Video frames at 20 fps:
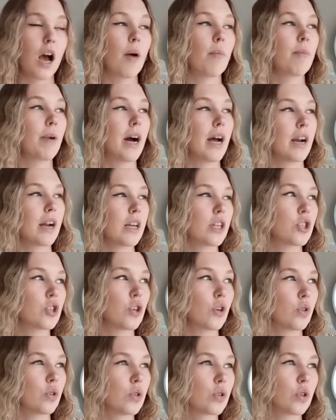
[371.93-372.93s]
but it's
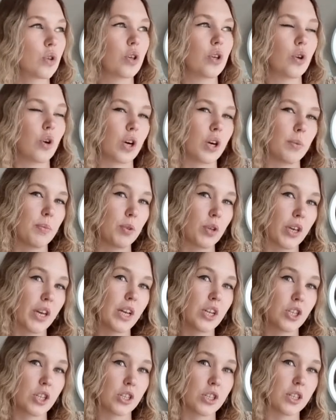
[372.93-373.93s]
also your
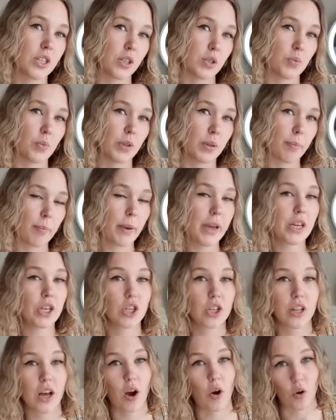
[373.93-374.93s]
communication skills with the
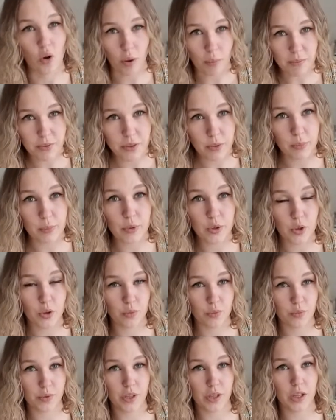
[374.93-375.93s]
patient, how comfortable you
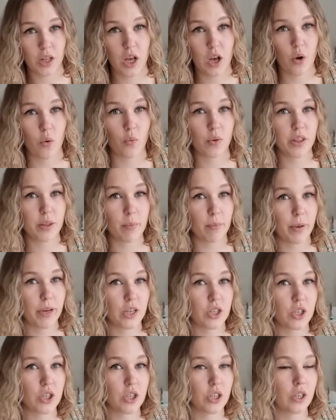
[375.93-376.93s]
feel with the
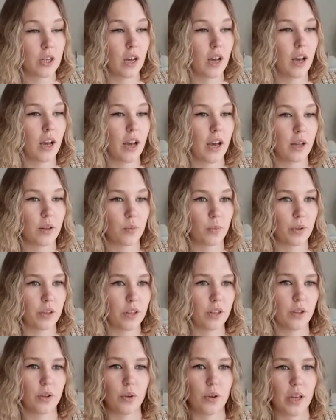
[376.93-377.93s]
patient, and whether
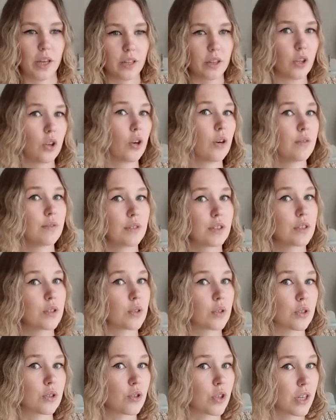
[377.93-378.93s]
you get nervous or
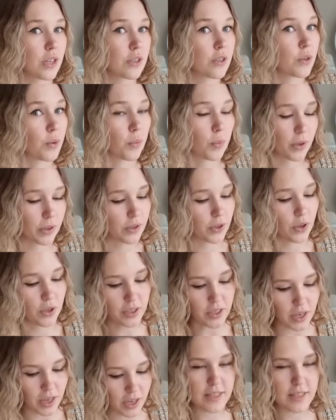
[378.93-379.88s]
stressed or whatnot.